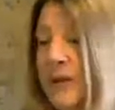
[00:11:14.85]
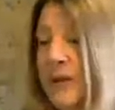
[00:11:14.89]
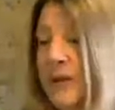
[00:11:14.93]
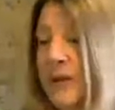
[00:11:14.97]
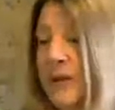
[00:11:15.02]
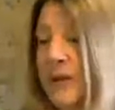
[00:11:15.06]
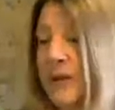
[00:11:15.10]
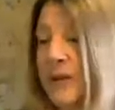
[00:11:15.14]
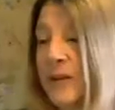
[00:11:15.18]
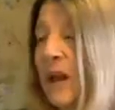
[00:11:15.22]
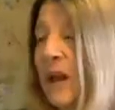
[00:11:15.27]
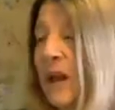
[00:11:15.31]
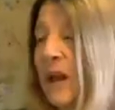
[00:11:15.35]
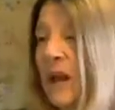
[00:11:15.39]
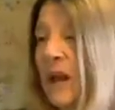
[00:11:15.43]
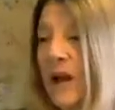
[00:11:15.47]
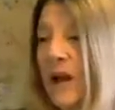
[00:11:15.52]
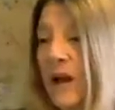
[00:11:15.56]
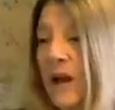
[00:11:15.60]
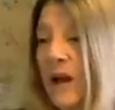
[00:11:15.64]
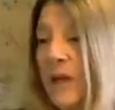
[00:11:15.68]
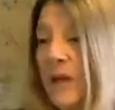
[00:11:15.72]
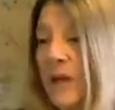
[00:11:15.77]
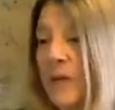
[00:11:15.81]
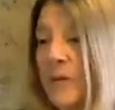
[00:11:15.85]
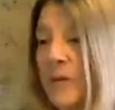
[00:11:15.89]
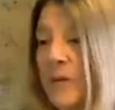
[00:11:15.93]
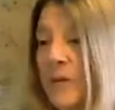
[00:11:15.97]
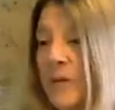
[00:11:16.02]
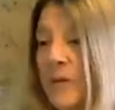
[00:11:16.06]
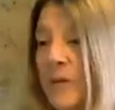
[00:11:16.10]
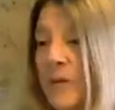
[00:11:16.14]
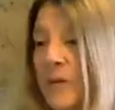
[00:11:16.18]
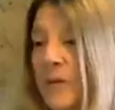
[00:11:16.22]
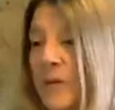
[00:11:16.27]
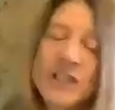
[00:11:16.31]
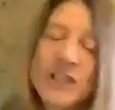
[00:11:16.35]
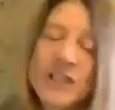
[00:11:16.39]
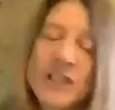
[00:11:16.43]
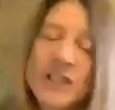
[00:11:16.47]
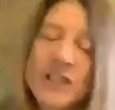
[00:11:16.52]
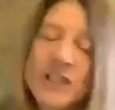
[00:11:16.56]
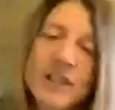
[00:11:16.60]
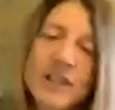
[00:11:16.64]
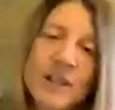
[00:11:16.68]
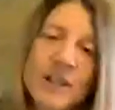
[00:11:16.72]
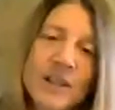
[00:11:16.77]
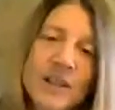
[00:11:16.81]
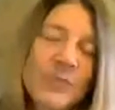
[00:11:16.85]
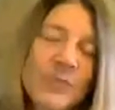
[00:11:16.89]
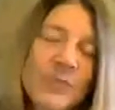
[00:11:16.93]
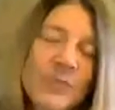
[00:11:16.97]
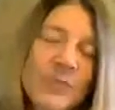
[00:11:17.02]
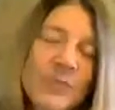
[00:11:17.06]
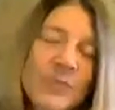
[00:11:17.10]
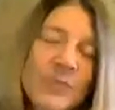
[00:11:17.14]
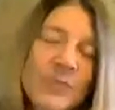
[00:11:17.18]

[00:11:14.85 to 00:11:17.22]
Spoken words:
that. And I've just done,